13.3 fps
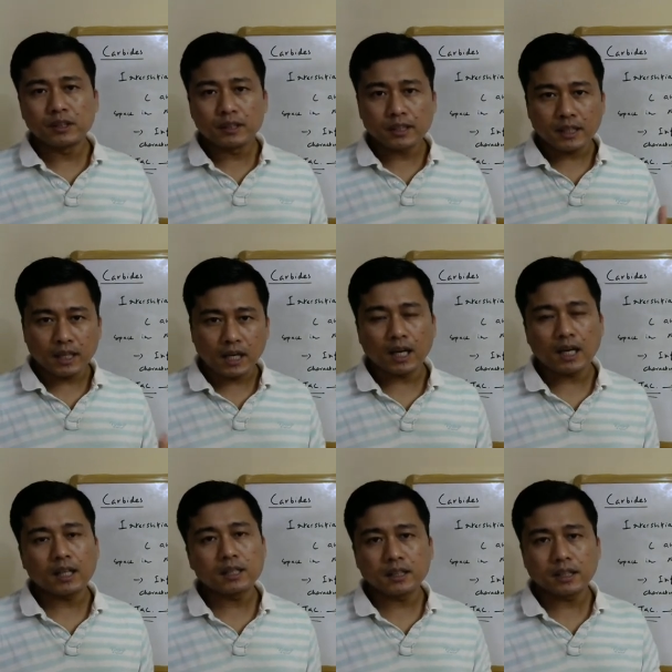they're
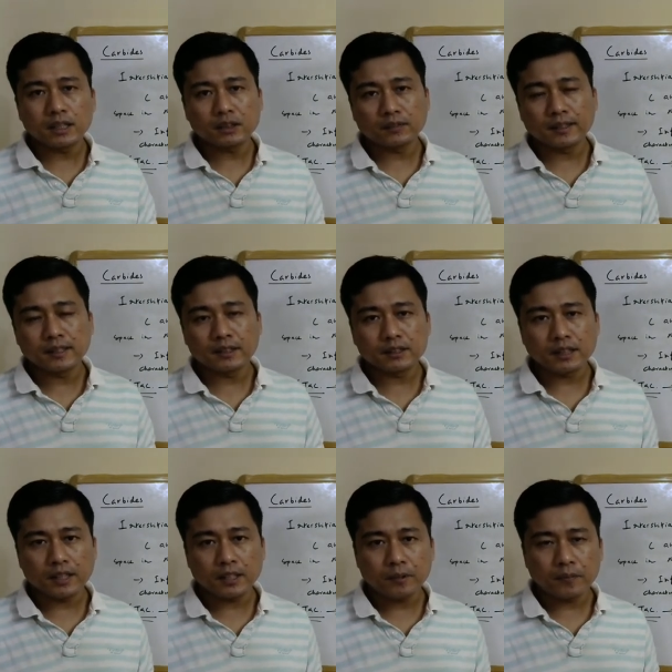hard as well as
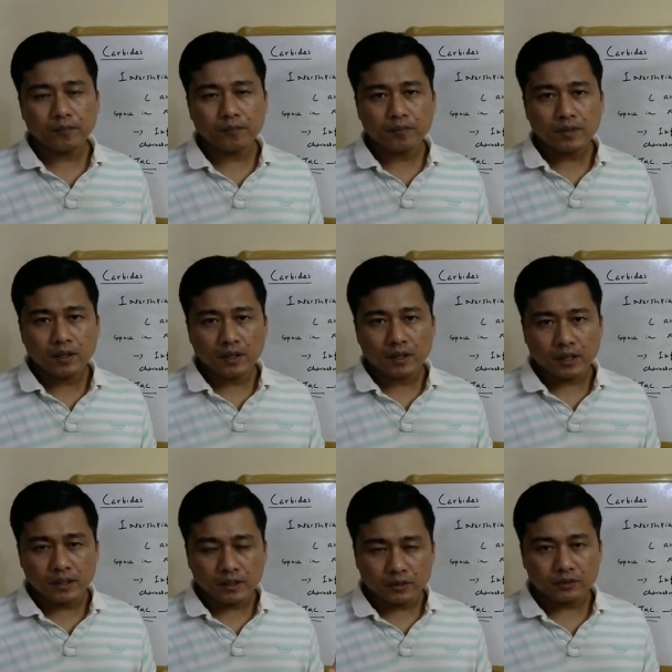they are
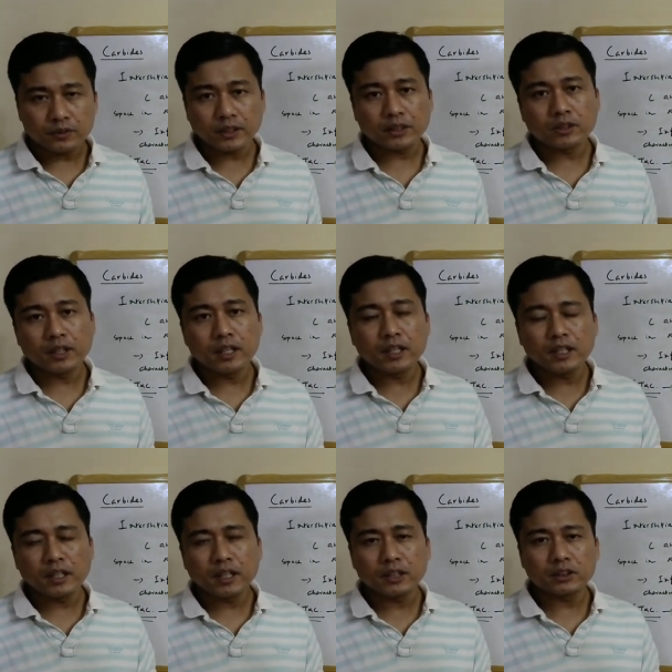refractory in
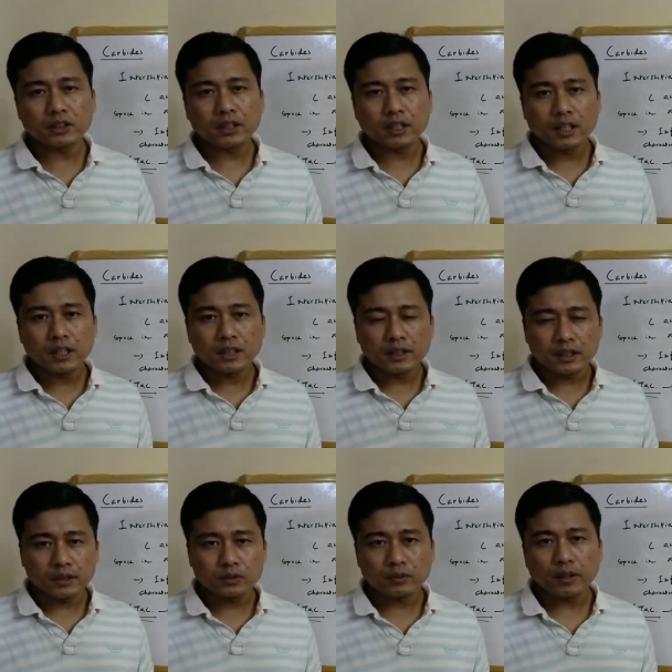nature. That
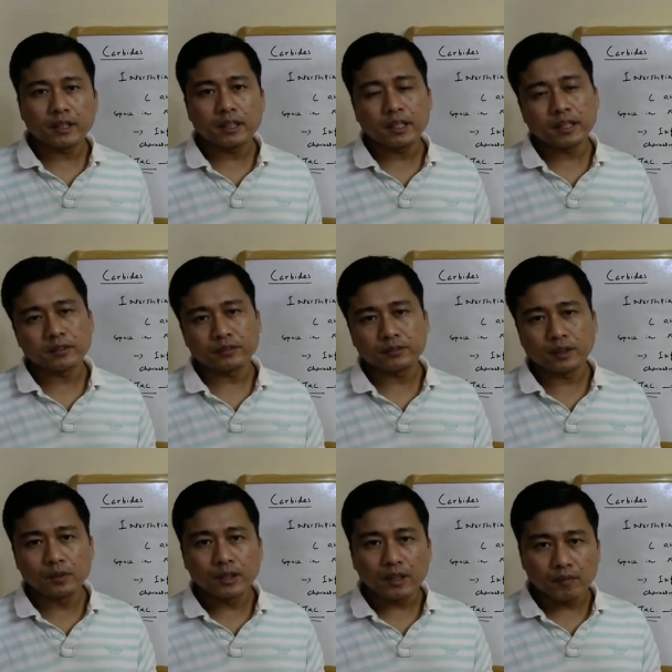is why they have
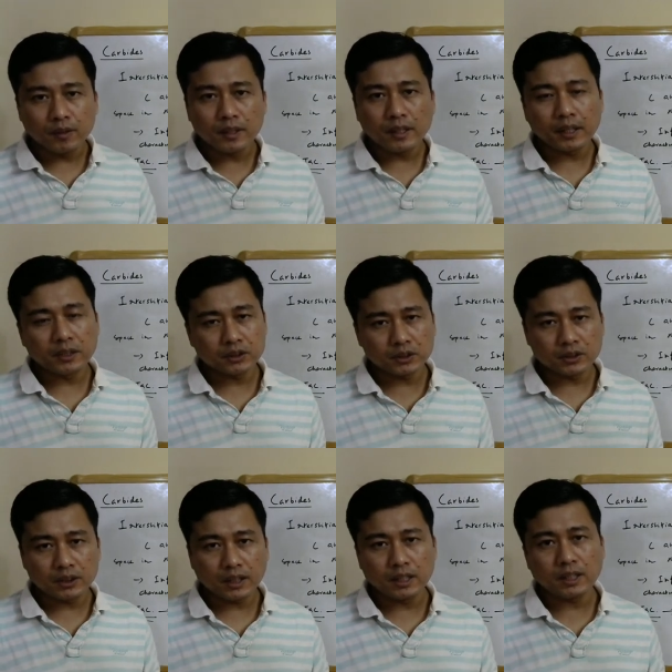found application
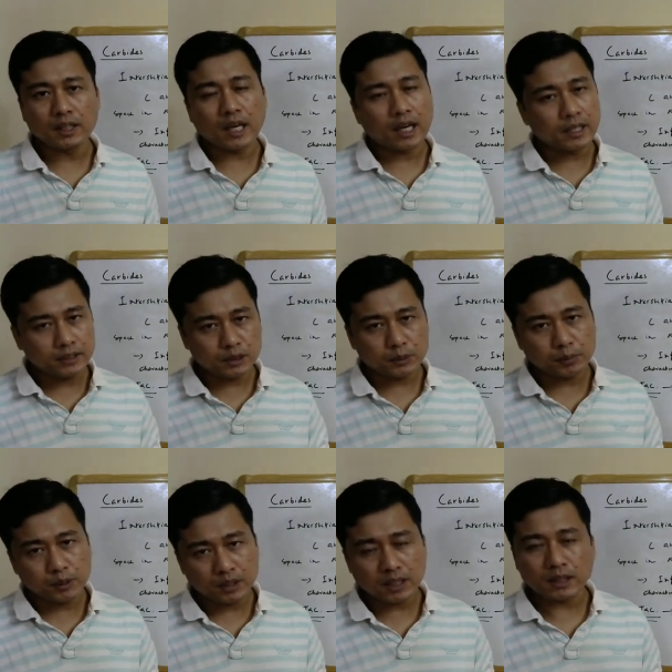in
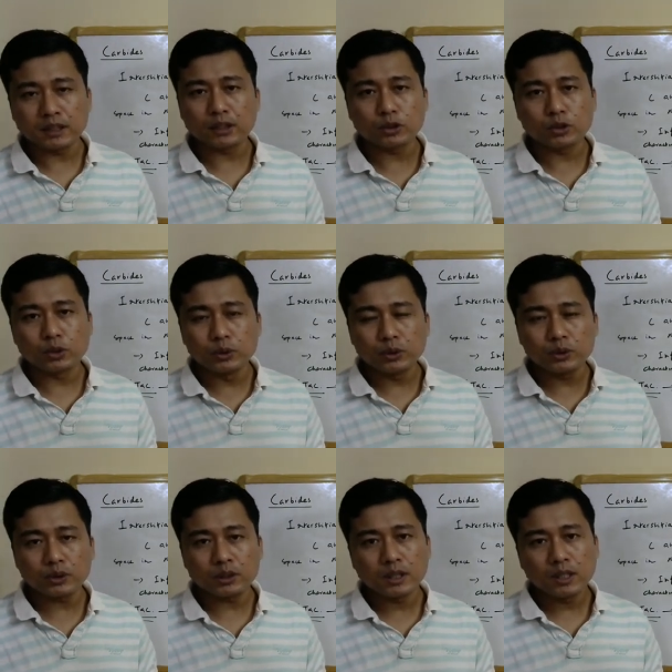high-speed cutting
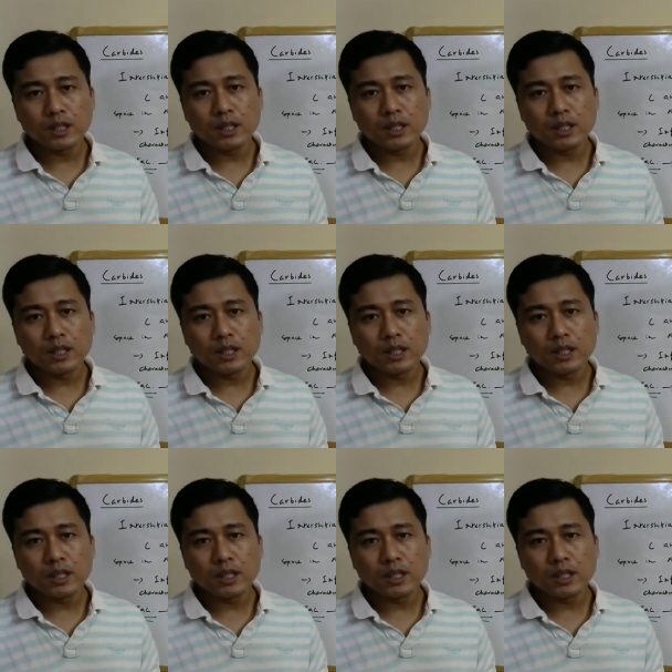tools.